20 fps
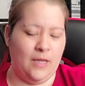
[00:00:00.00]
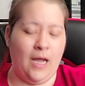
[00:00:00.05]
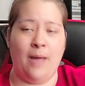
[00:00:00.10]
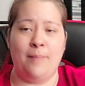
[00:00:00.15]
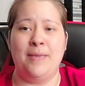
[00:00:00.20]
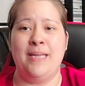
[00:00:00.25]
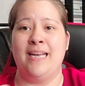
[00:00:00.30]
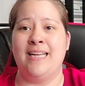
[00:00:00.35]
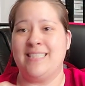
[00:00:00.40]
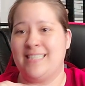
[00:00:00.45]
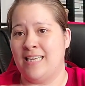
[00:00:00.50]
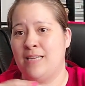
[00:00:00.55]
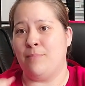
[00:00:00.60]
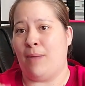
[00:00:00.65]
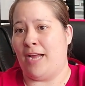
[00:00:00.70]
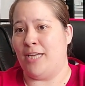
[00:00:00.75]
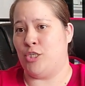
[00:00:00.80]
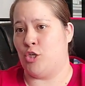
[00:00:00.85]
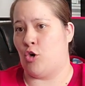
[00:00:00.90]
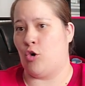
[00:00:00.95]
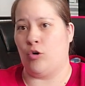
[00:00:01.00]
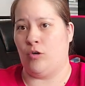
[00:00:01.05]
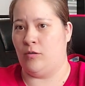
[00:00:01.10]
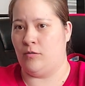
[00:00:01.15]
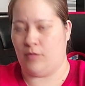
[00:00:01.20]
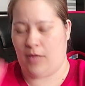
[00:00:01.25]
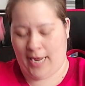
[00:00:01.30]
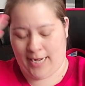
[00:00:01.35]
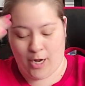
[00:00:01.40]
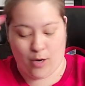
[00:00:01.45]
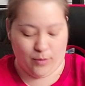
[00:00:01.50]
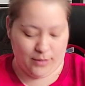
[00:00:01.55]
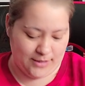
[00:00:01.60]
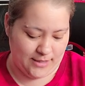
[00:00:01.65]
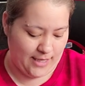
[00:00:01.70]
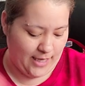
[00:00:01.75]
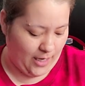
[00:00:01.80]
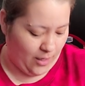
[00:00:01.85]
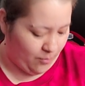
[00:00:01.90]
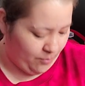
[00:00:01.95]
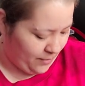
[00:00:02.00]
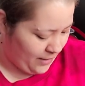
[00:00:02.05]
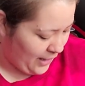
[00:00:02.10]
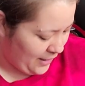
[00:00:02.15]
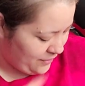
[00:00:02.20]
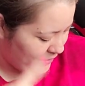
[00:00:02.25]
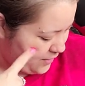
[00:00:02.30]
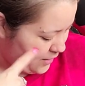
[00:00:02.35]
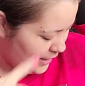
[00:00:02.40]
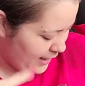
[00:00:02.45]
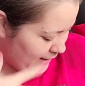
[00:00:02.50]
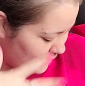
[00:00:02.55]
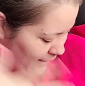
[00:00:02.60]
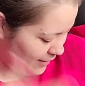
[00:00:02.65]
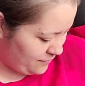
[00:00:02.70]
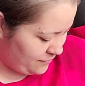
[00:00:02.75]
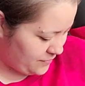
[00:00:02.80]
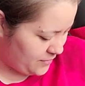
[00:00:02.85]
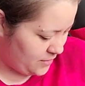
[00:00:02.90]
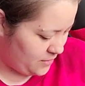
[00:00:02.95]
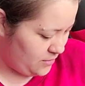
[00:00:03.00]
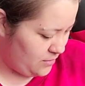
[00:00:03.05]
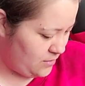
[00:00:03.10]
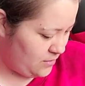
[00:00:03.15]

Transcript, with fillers: I mean, it's in my journal. I know it's there, but I thought I left.